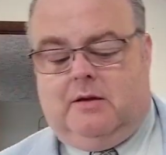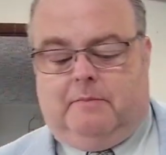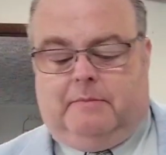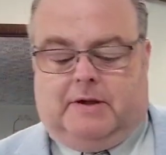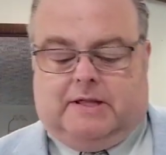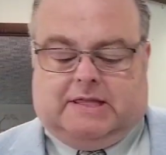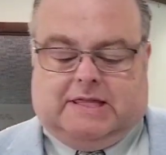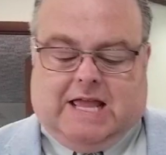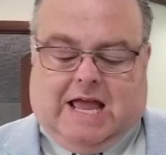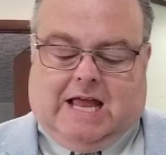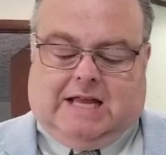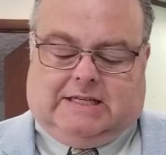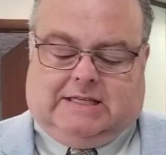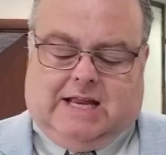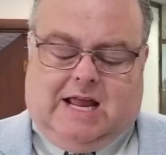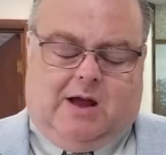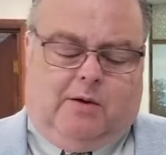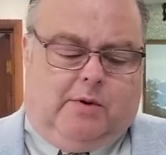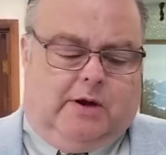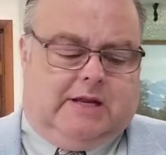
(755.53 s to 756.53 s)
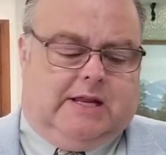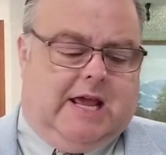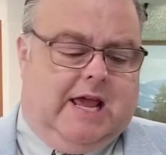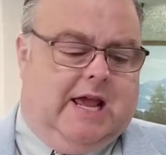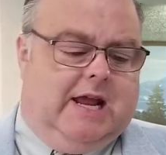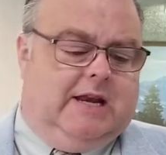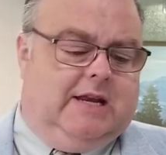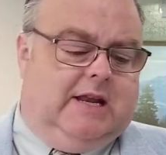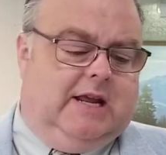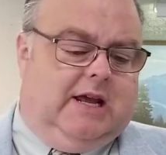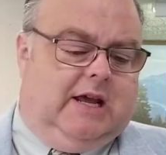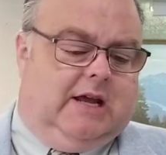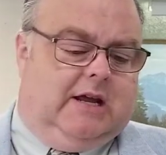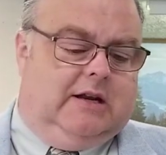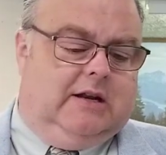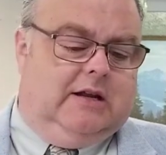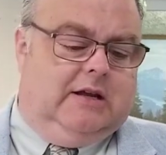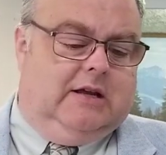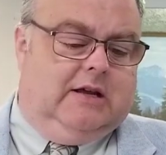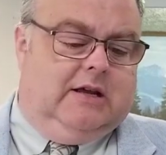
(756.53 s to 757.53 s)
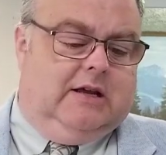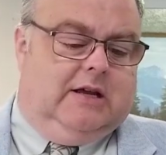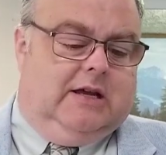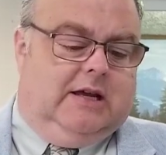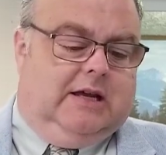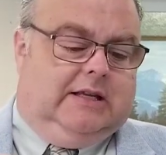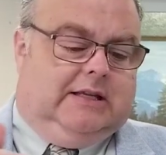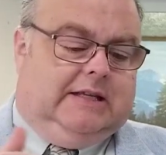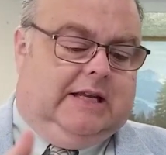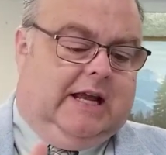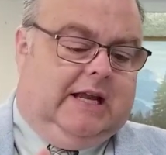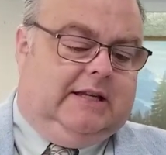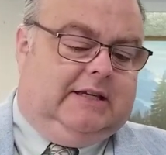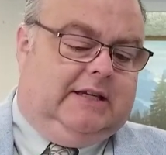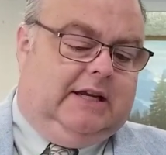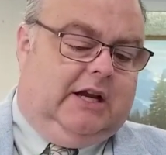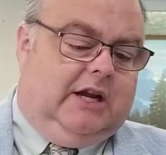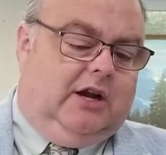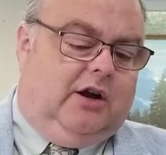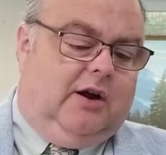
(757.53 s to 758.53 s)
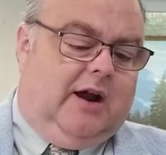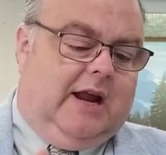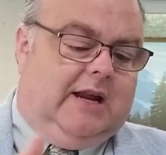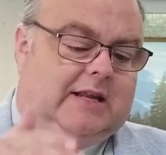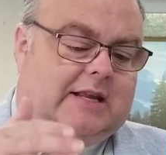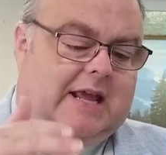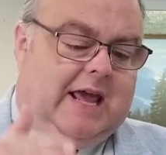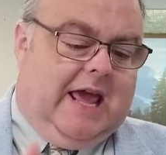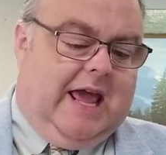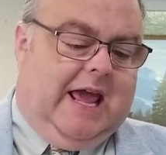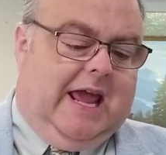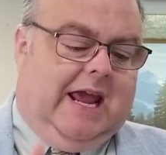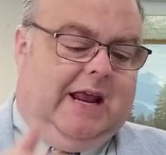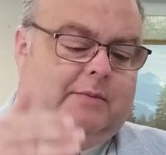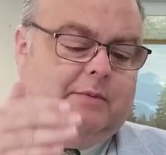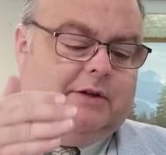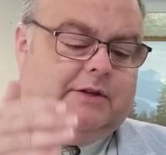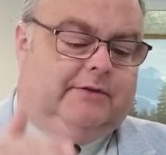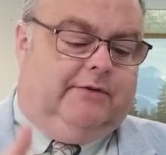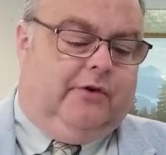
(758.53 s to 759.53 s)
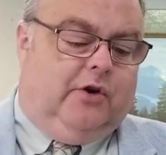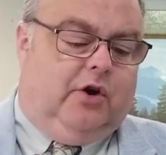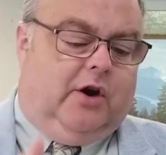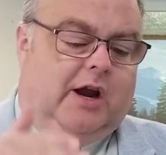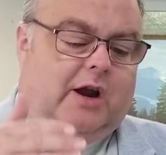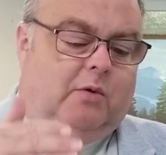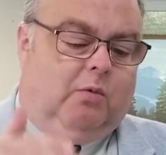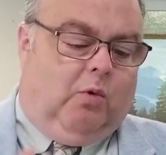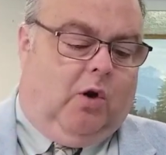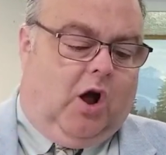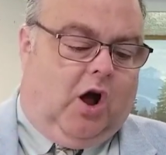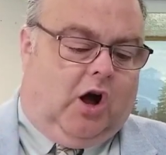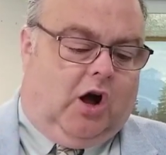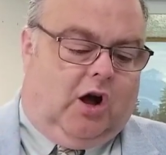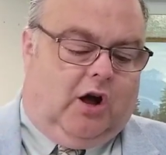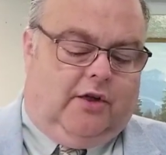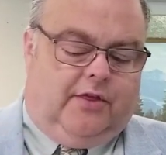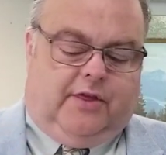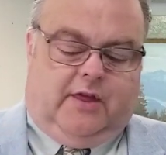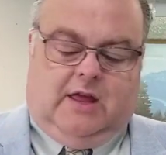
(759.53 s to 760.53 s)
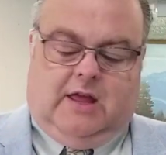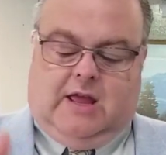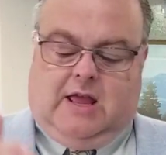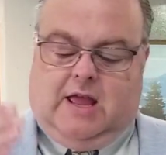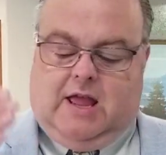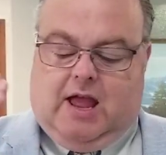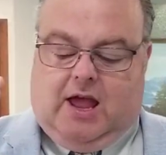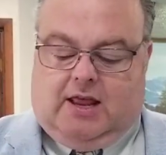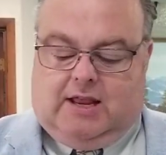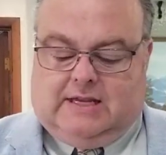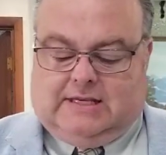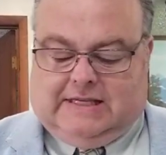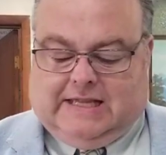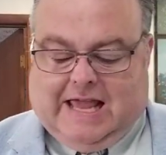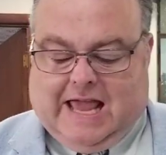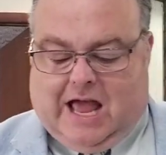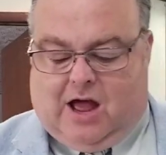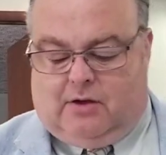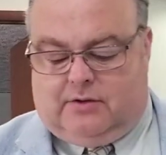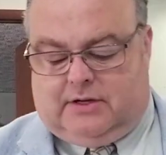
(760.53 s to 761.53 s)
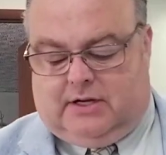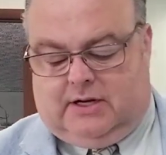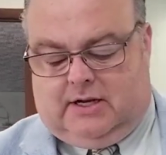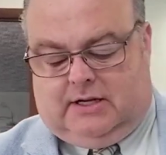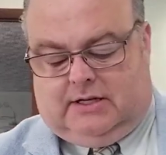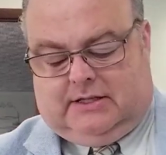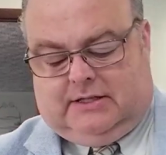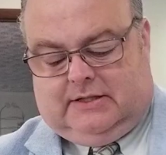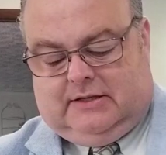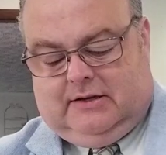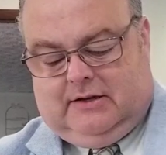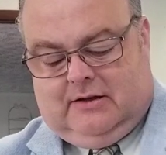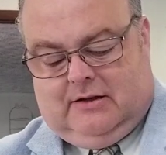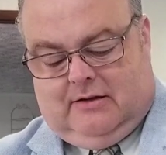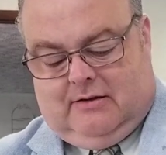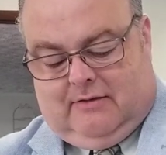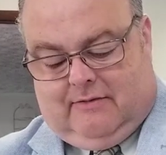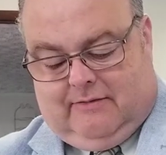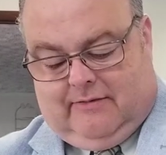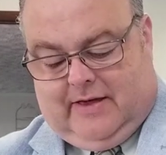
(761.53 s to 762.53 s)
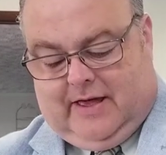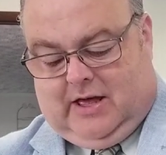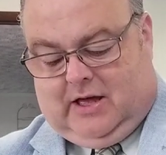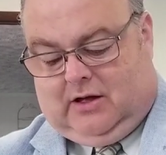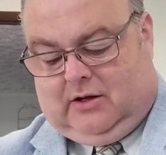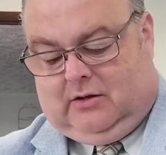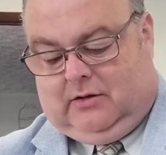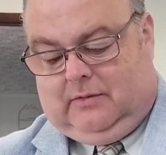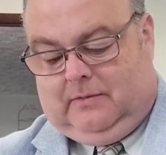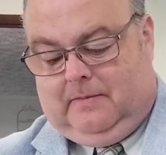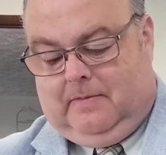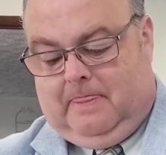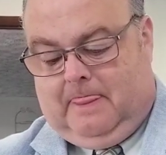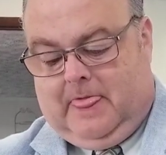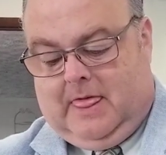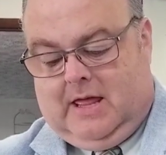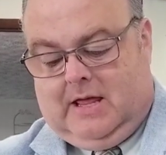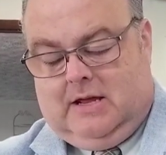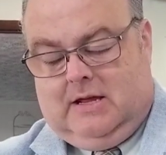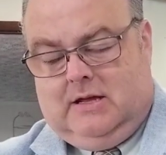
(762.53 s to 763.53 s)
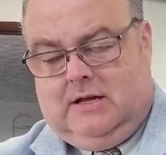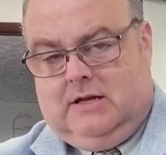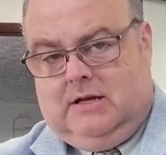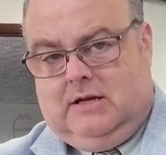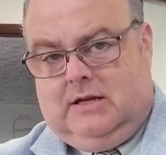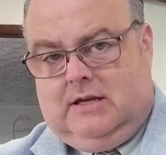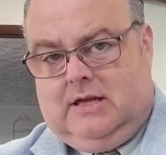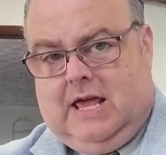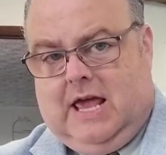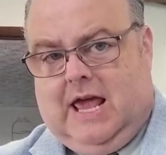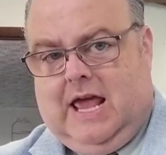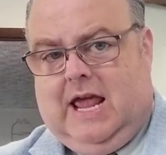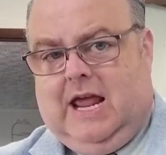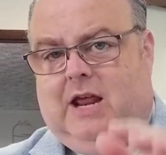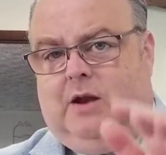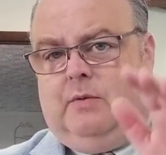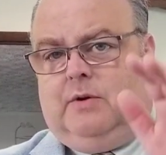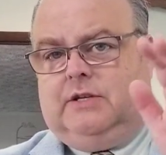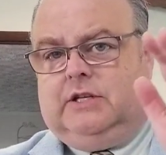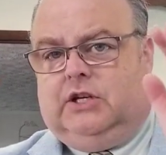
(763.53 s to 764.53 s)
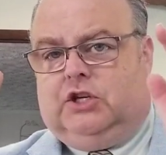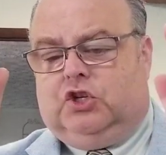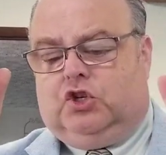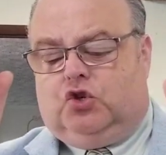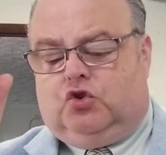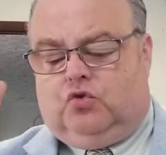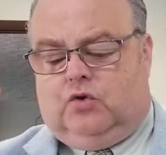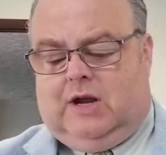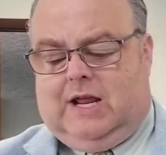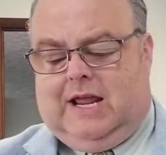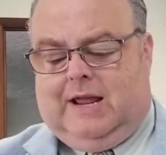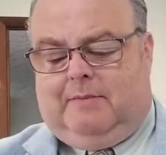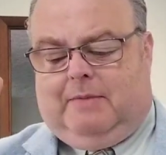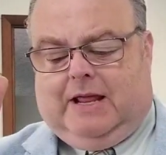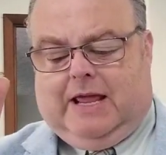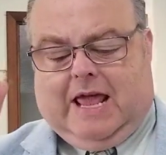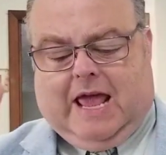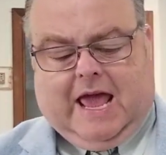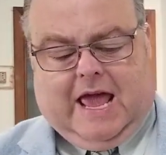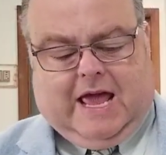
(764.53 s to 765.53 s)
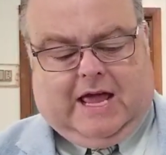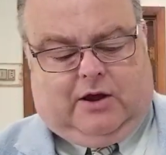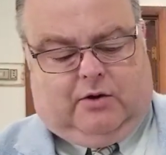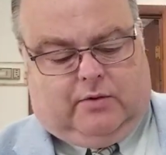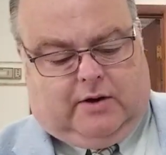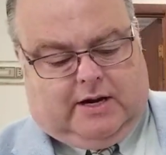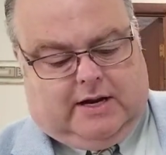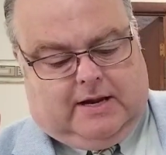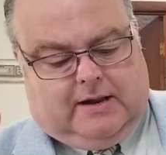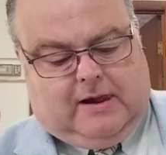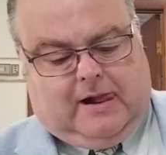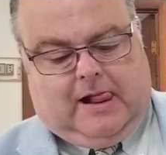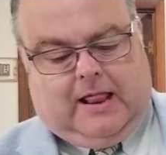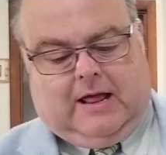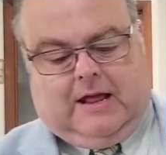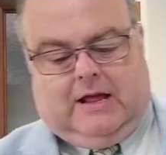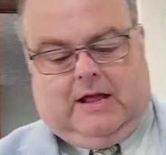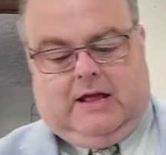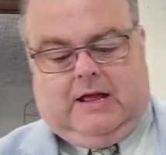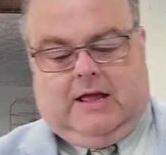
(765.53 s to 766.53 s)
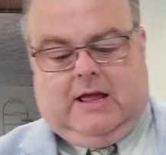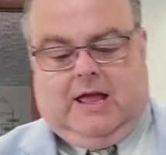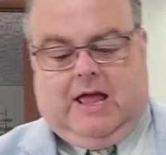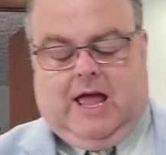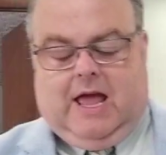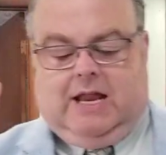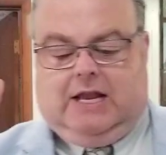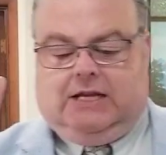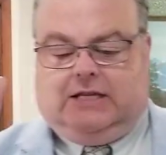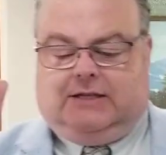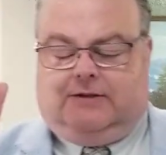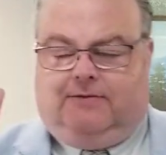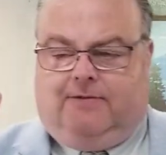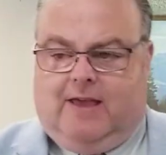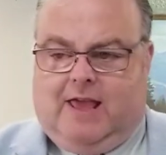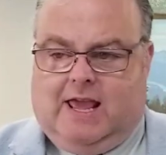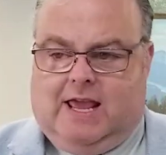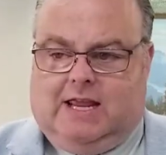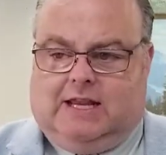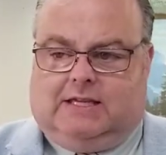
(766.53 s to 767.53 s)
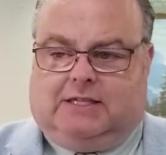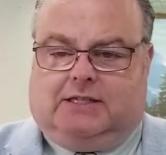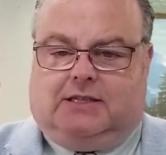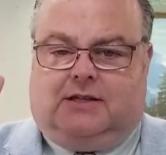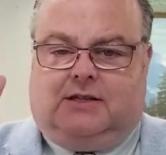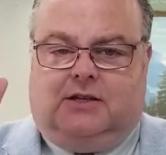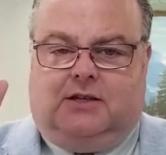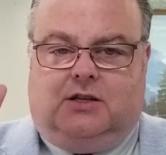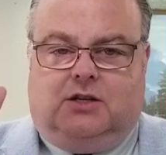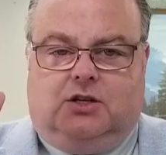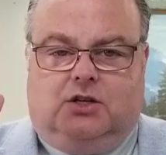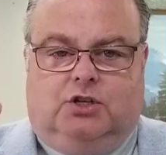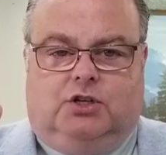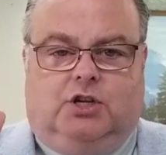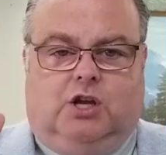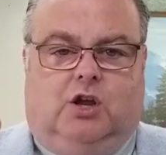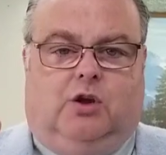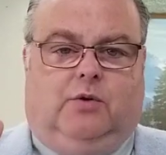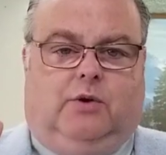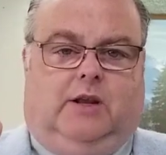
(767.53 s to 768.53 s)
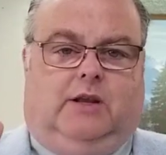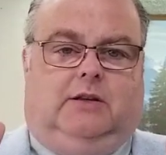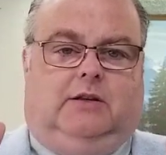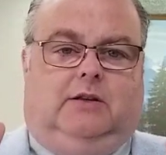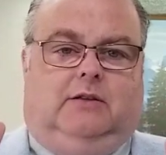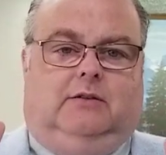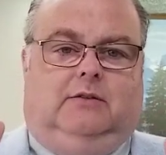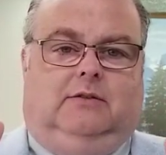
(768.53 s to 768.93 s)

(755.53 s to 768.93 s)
But that's not what Cain did. It says here, and Cain was very wroth, and his countenance fell. Cain was extremely angry, and his face showed it.